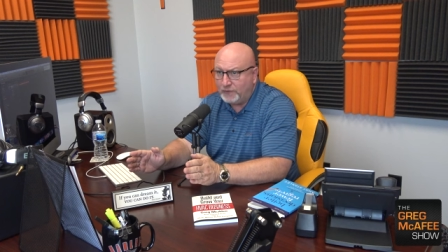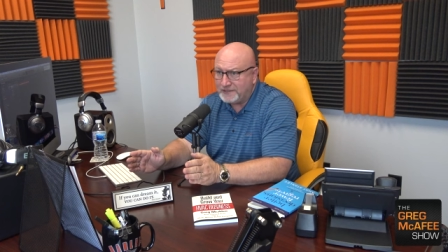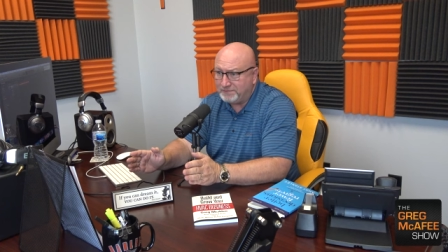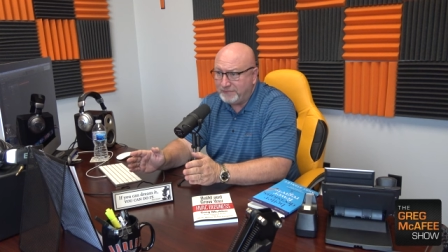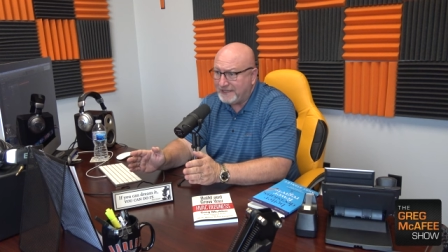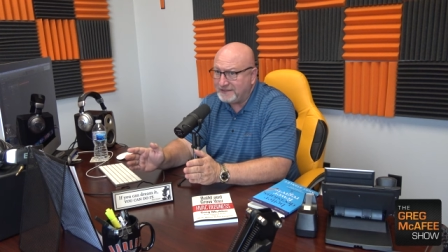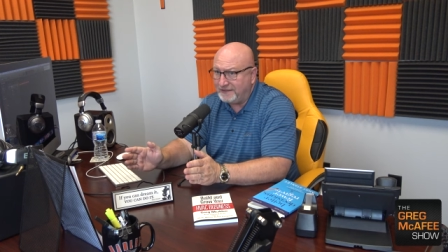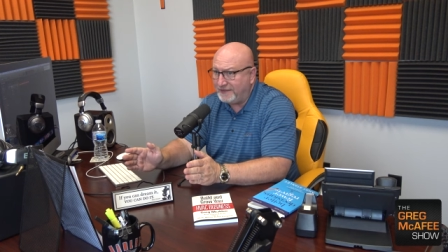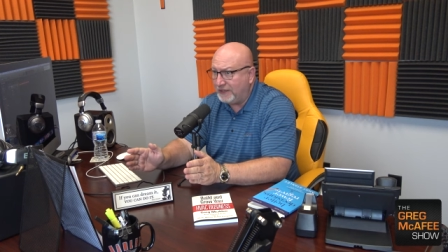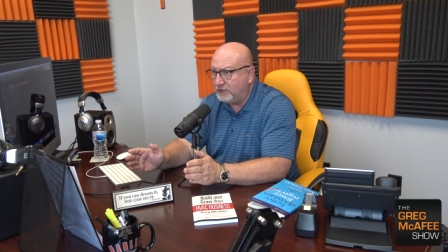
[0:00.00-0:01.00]
was
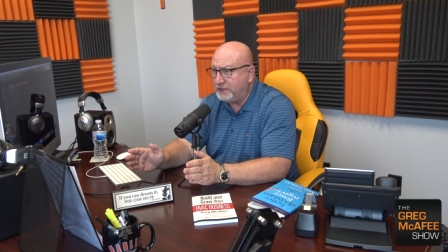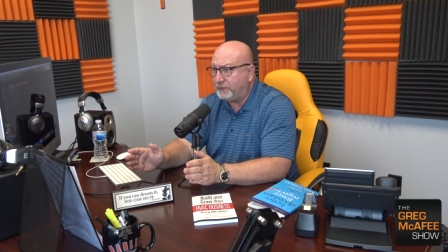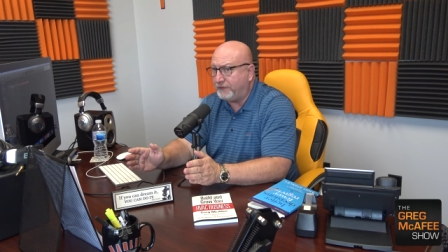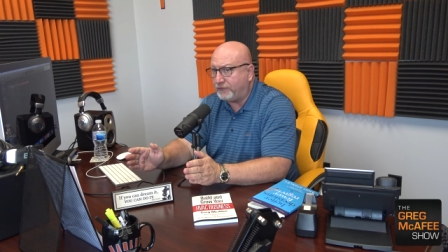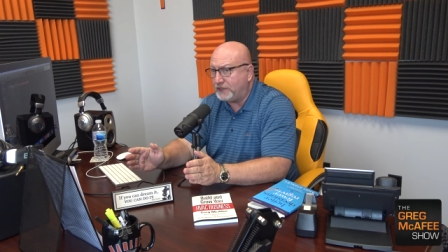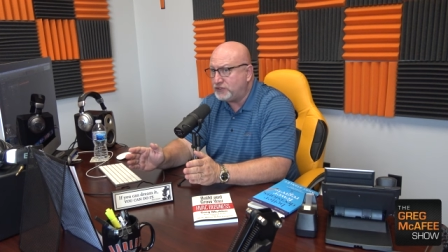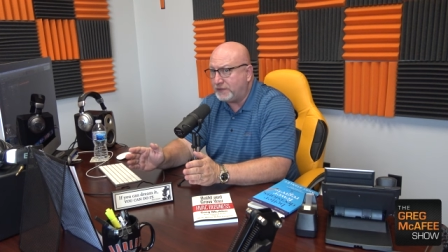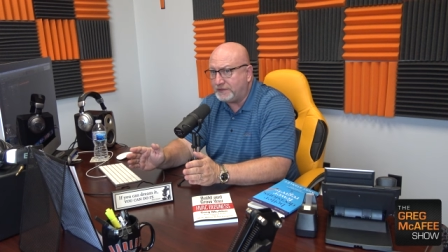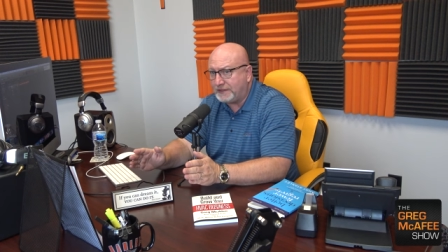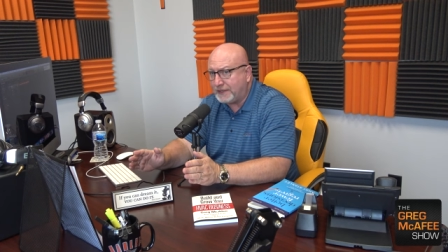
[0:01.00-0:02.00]
basically the only
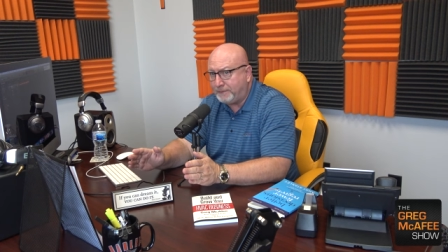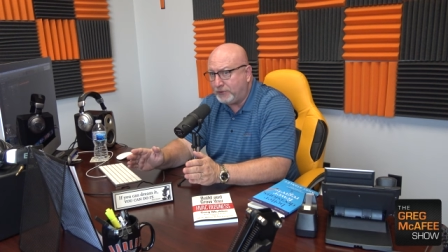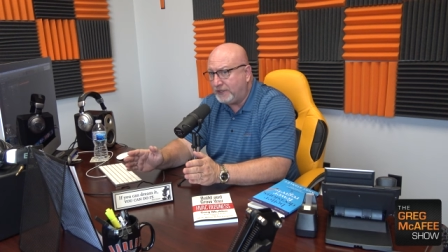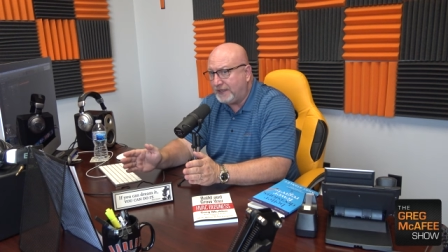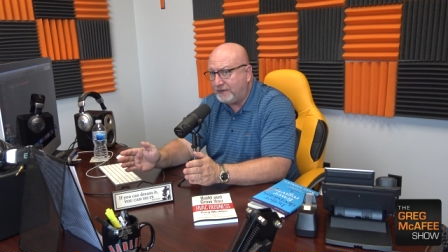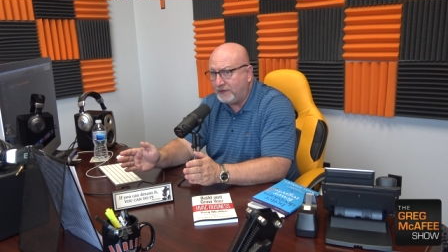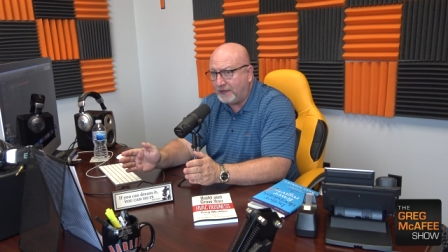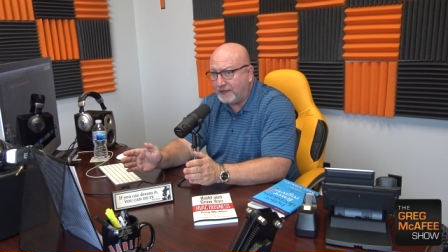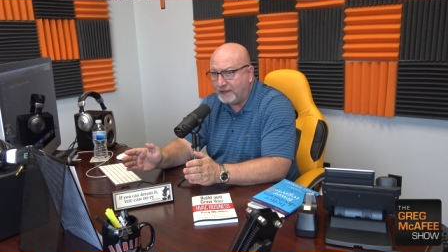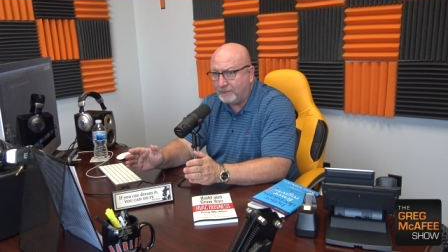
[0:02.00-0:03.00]
refrigerant that they put in
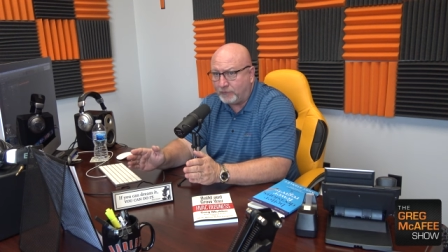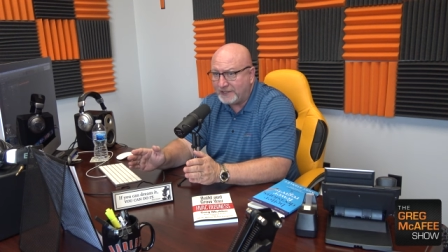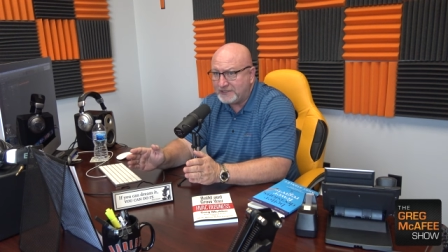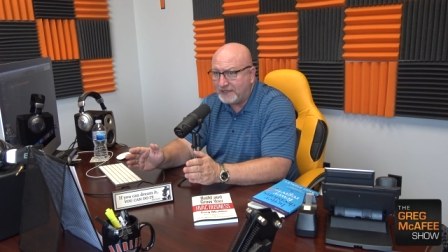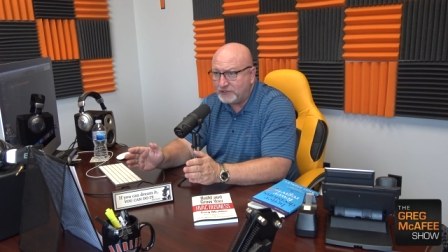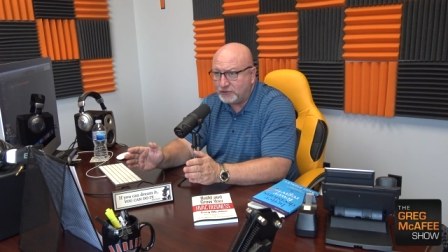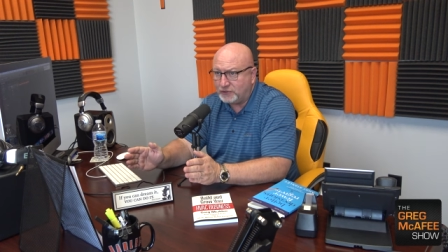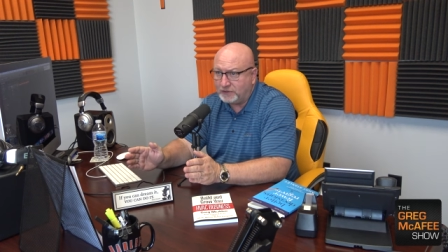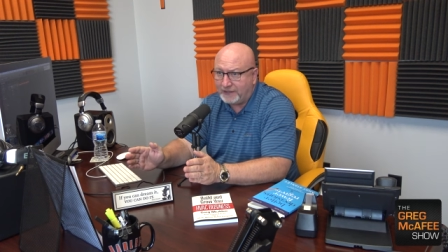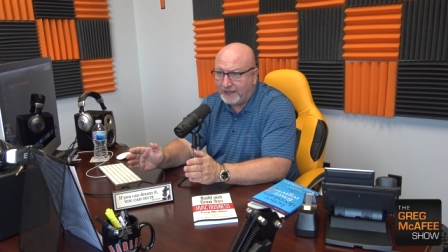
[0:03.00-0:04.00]
um,
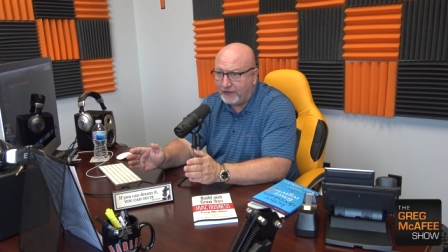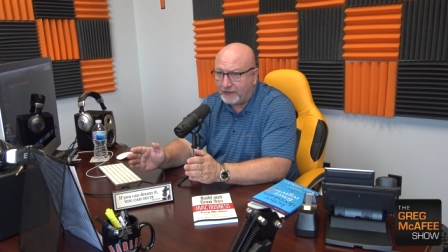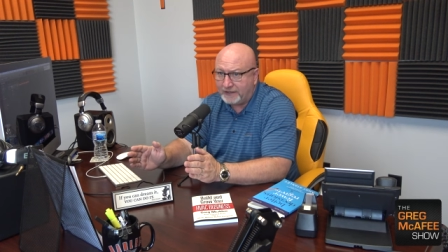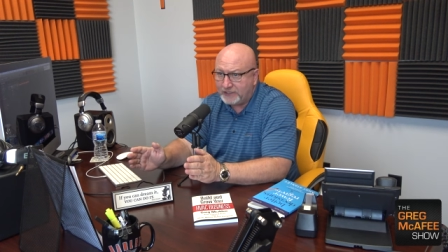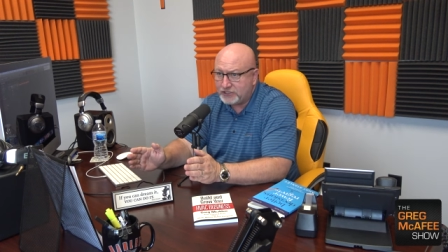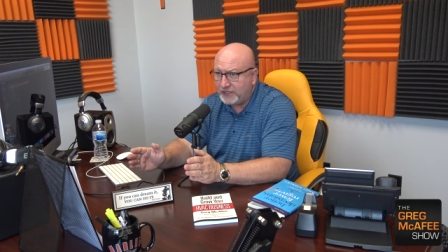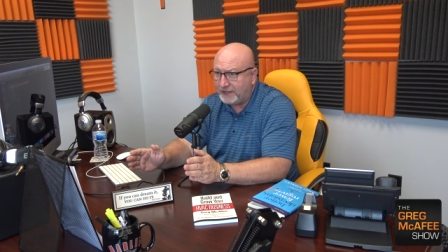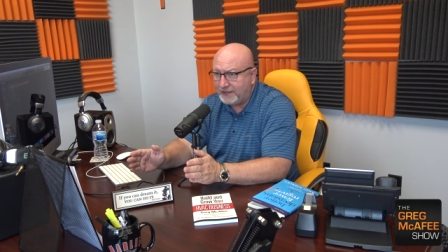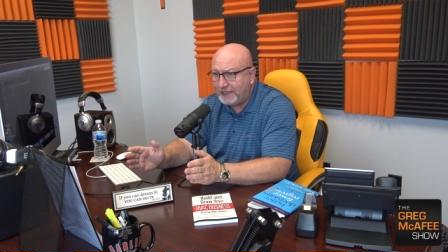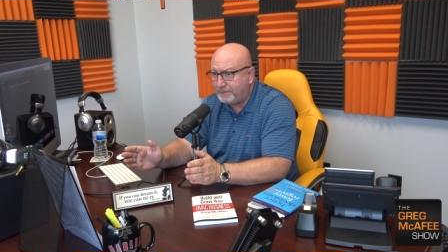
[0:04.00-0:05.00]
residential air
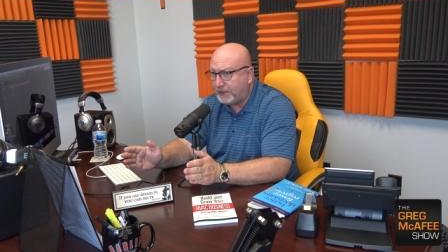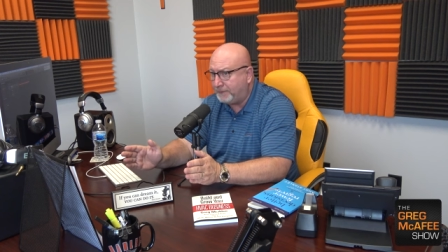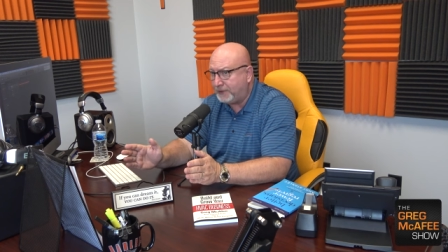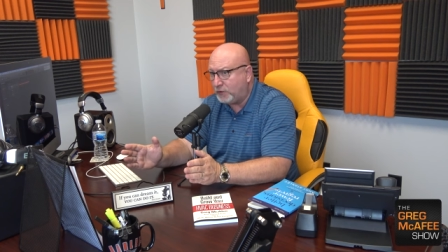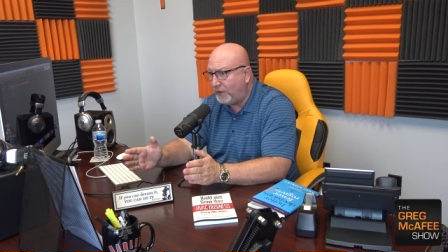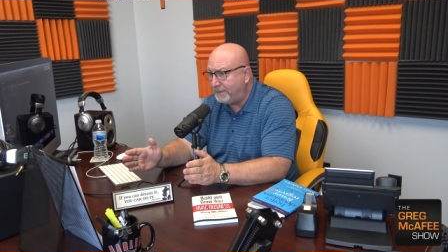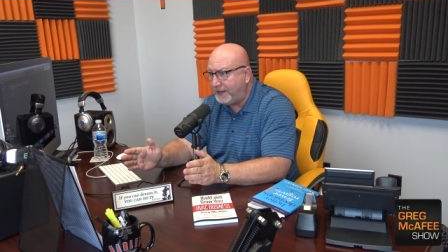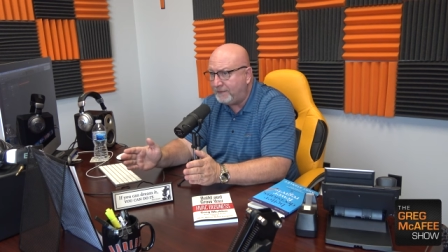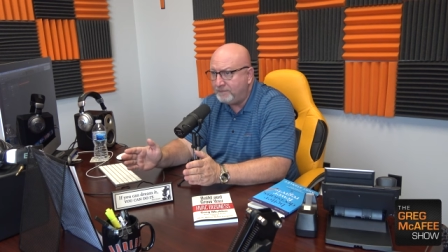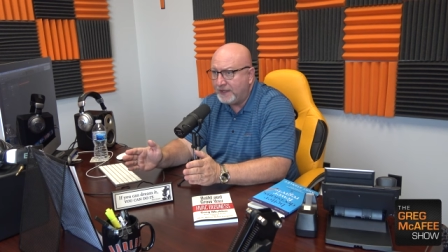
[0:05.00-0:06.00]
conditioning and heat pump
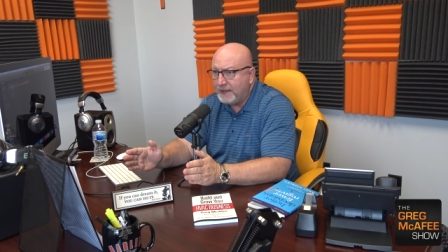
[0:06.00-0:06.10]
equipment.